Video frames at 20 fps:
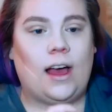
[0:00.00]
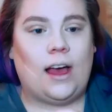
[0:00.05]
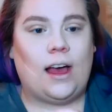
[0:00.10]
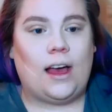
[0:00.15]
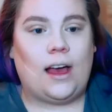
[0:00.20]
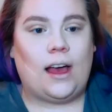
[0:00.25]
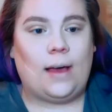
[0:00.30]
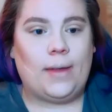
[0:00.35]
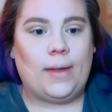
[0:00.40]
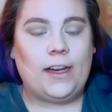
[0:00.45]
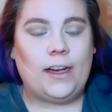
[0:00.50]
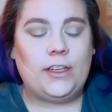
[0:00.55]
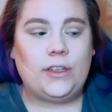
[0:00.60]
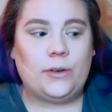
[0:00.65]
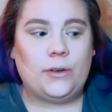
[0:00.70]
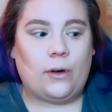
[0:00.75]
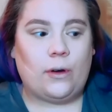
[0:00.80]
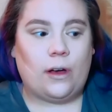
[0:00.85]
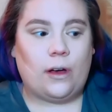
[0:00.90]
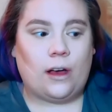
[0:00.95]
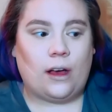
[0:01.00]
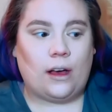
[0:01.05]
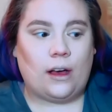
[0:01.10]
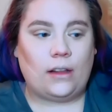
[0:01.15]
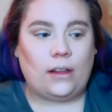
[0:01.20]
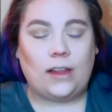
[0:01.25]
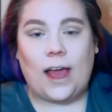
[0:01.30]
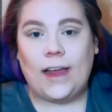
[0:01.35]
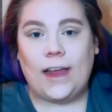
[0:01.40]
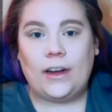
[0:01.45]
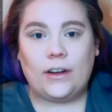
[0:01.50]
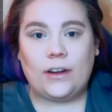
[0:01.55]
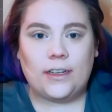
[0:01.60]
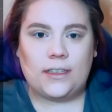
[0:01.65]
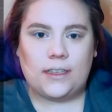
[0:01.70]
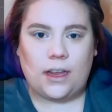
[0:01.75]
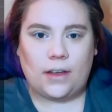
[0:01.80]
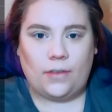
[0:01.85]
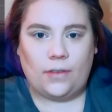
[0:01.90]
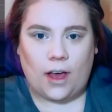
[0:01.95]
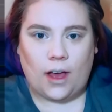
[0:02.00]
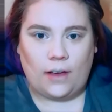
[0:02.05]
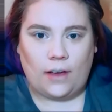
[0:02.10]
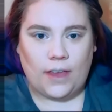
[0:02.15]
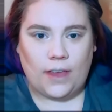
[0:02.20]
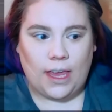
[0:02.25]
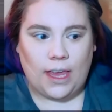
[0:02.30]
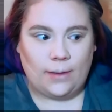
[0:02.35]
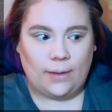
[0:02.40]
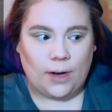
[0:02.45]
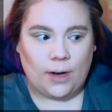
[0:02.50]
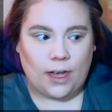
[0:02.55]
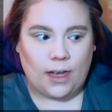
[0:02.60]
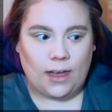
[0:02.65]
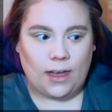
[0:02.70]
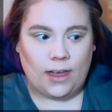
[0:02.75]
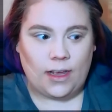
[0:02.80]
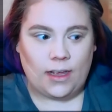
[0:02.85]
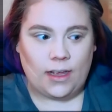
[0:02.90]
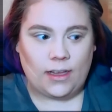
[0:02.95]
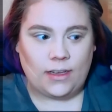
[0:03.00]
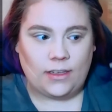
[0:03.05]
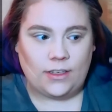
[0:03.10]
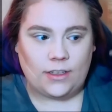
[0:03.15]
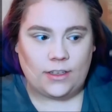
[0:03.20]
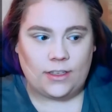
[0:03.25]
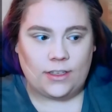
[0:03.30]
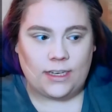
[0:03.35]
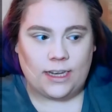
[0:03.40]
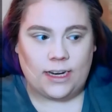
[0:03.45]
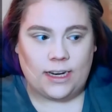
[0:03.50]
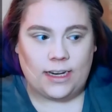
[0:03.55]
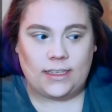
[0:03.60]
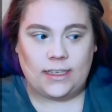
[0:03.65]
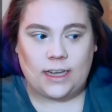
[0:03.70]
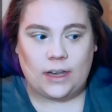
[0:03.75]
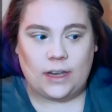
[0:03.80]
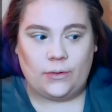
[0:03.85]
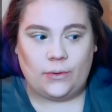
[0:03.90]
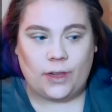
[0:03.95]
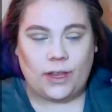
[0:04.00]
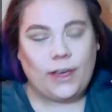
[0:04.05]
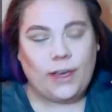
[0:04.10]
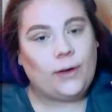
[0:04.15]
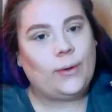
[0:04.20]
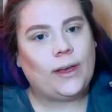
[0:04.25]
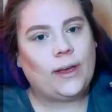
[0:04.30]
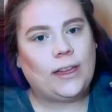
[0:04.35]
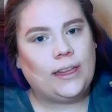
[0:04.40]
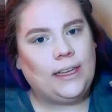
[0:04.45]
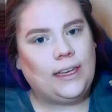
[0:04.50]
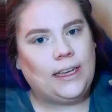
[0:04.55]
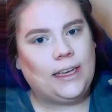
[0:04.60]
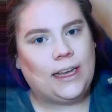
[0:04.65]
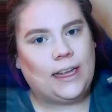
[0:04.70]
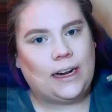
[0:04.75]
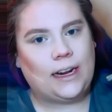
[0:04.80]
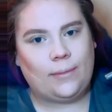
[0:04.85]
I'm going to do a liner and stuff off camera just to get it done really quickly,